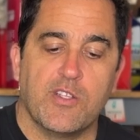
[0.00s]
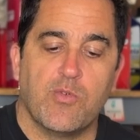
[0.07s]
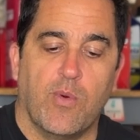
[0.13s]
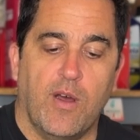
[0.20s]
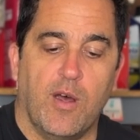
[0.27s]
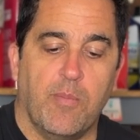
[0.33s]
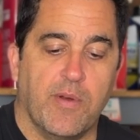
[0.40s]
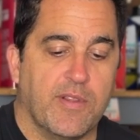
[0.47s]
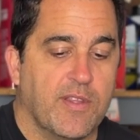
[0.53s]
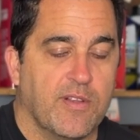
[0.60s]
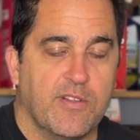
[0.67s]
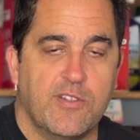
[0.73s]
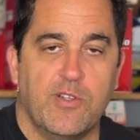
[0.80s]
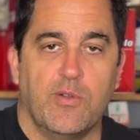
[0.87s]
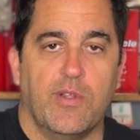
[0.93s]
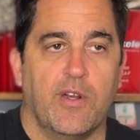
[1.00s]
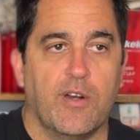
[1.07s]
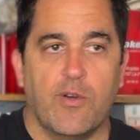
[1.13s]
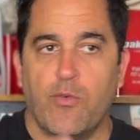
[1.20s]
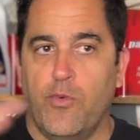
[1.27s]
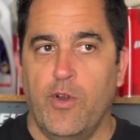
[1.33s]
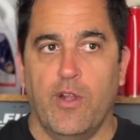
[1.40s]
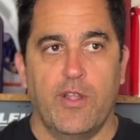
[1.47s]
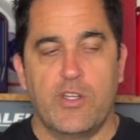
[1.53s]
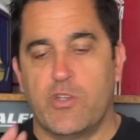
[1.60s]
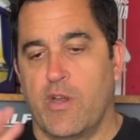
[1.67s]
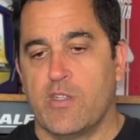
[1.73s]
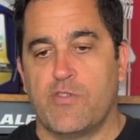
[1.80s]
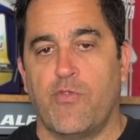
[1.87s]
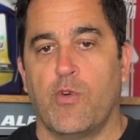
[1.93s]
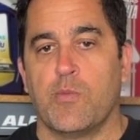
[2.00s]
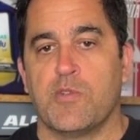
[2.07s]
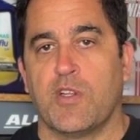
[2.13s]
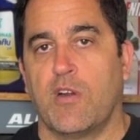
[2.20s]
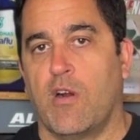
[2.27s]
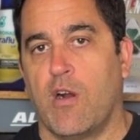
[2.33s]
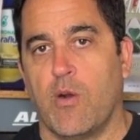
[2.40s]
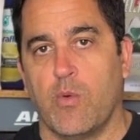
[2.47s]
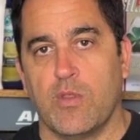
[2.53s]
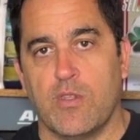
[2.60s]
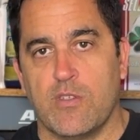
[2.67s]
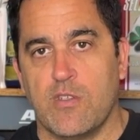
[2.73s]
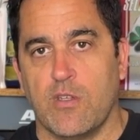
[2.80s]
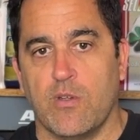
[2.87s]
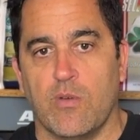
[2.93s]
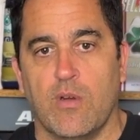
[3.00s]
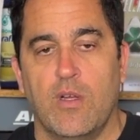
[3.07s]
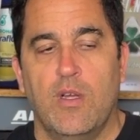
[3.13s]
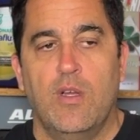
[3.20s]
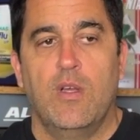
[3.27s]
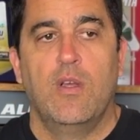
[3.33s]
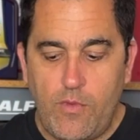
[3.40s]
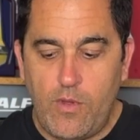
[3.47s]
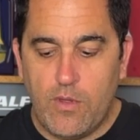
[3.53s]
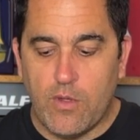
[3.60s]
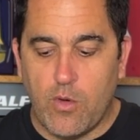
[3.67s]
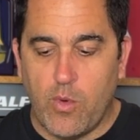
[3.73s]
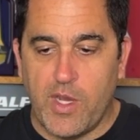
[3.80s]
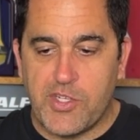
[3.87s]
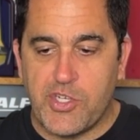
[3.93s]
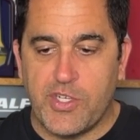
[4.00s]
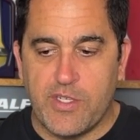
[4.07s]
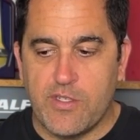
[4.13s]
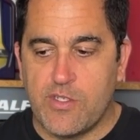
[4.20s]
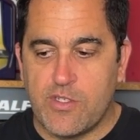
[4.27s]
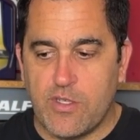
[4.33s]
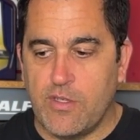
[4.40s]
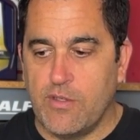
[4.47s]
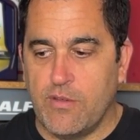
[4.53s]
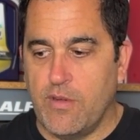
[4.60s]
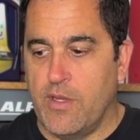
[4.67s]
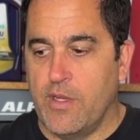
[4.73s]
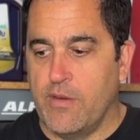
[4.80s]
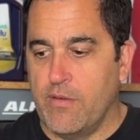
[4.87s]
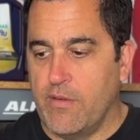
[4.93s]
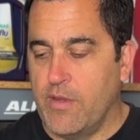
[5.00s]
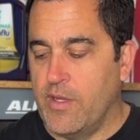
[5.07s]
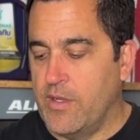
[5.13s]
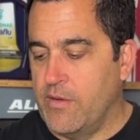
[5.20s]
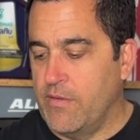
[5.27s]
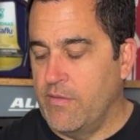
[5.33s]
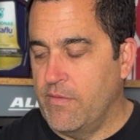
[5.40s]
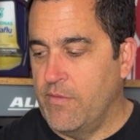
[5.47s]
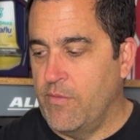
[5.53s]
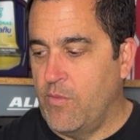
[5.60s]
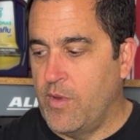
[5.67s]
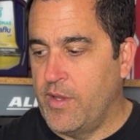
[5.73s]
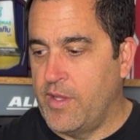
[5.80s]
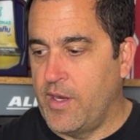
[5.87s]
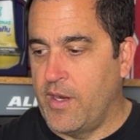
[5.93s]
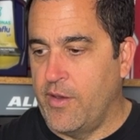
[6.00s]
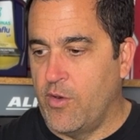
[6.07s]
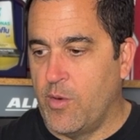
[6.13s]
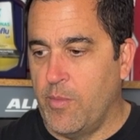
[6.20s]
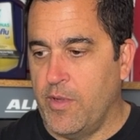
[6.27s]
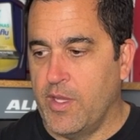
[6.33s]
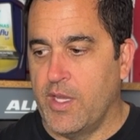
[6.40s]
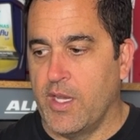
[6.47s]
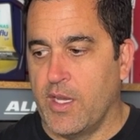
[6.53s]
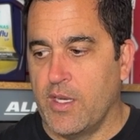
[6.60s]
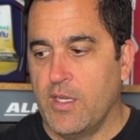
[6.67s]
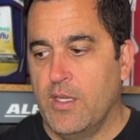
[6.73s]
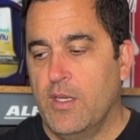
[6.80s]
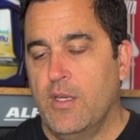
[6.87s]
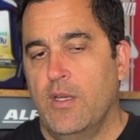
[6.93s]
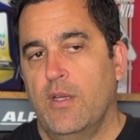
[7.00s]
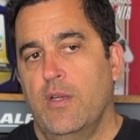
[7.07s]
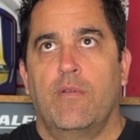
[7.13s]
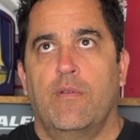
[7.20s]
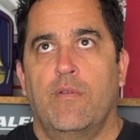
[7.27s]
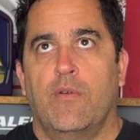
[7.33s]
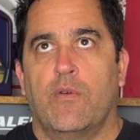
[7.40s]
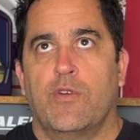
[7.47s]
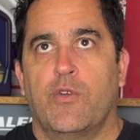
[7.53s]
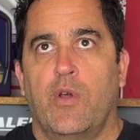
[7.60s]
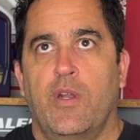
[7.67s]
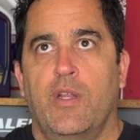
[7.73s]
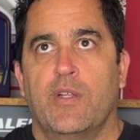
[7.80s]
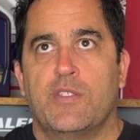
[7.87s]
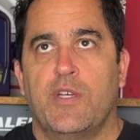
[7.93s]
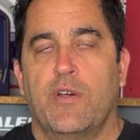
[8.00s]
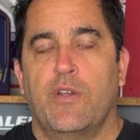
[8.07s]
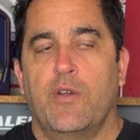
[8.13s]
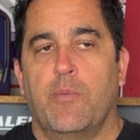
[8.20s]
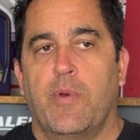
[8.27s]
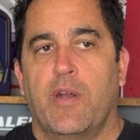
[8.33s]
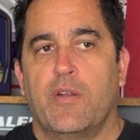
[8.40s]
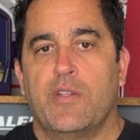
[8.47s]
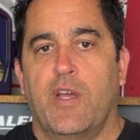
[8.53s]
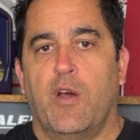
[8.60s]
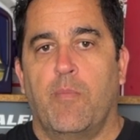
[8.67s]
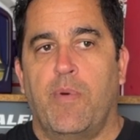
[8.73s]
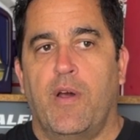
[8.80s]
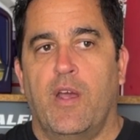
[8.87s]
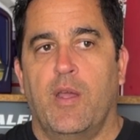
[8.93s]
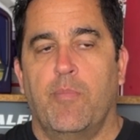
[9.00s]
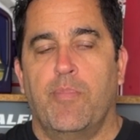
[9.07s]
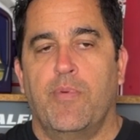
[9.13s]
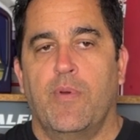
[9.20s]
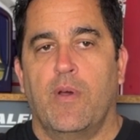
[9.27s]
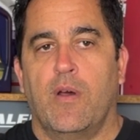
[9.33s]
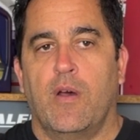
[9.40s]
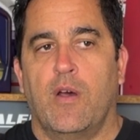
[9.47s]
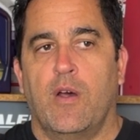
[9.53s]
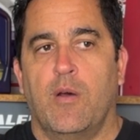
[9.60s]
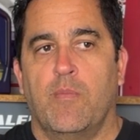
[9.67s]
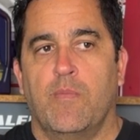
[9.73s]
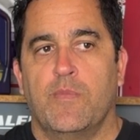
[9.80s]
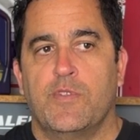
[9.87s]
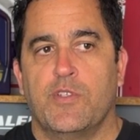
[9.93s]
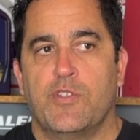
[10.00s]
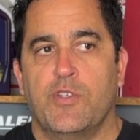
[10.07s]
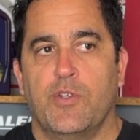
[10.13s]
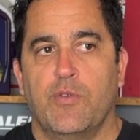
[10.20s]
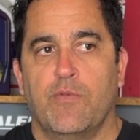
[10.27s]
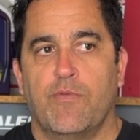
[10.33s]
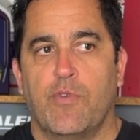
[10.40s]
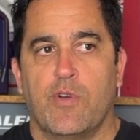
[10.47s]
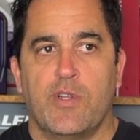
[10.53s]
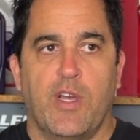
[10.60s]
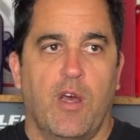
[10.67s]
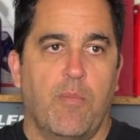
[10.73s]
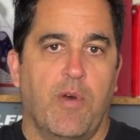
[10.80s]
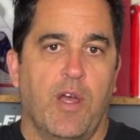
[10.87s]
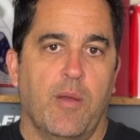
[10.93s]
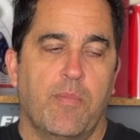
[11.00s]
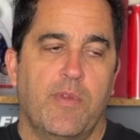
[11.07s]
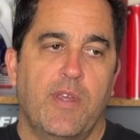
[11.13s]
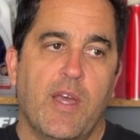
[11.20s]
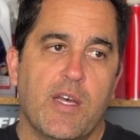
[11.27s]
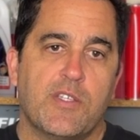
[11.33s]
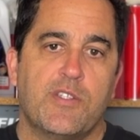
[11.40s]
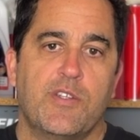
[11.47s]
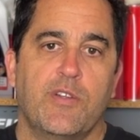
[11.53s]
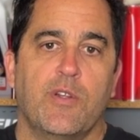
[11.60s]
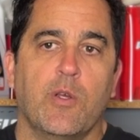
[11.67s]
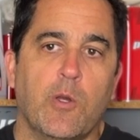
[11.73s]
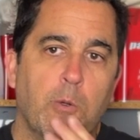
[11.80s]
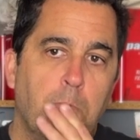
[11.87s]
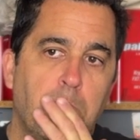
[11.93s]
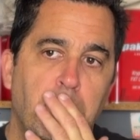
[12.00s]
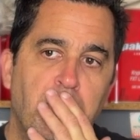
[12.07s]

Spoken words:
well, but the 2-liter really transforms the car with the tune. Questions and what that I normally get. Or do I need to tell you about a downpipe to tune for a downpipe? Yes, you do.